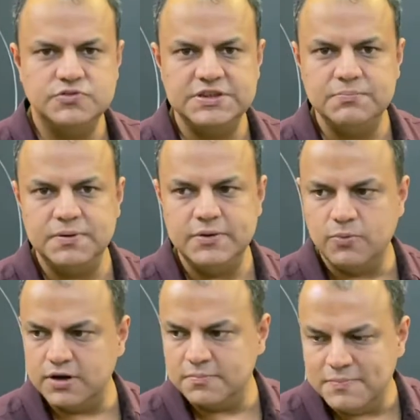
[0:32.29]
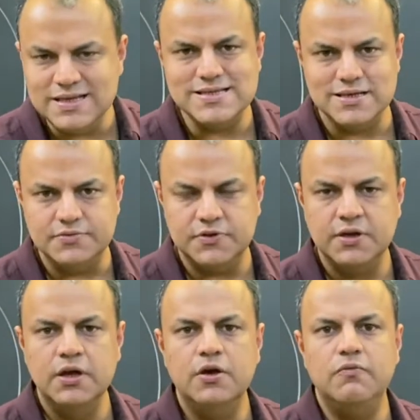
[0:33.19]
Simply what it means
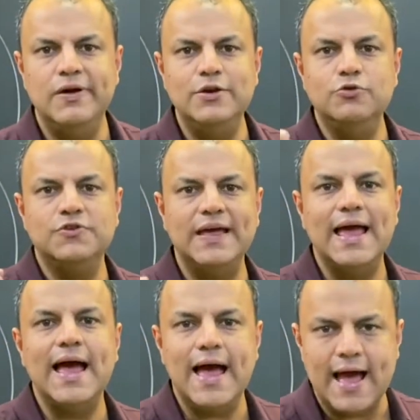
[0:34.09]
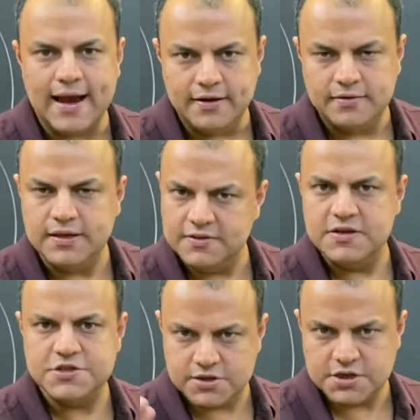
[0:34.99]
is, when you say add, there is
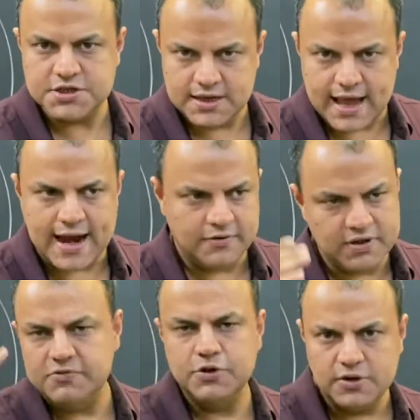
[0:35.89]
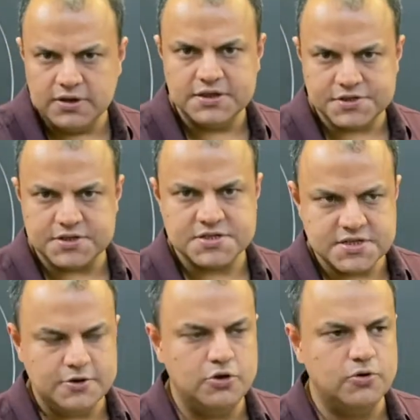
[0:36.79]
an instruction add. Whenever you learn the
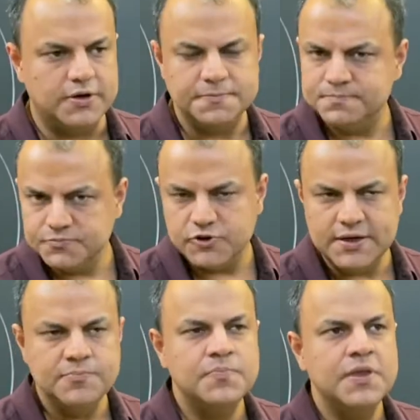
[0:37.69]
instruction set, you know it, right?